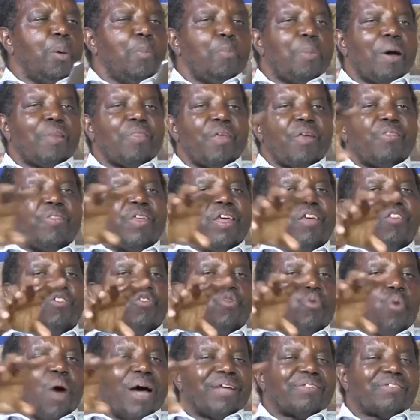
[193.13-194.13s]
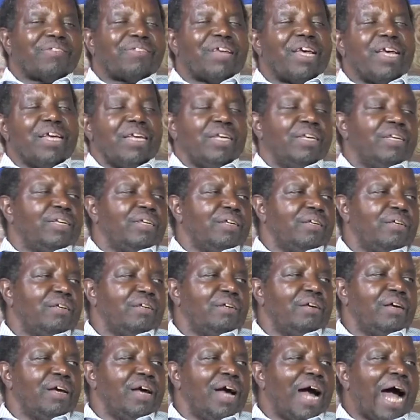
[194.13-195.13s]
but the things you are saying
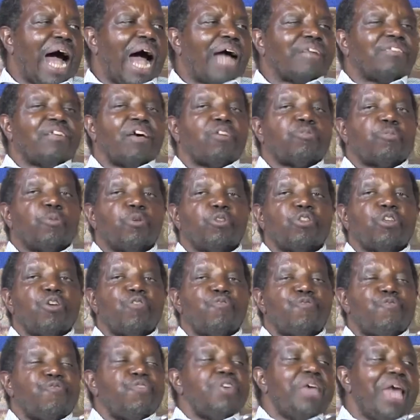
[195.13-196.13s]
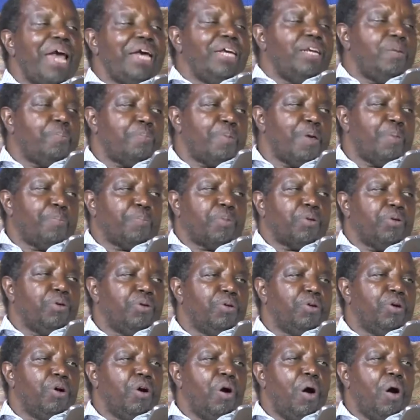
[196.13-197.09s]
are just putting fear in people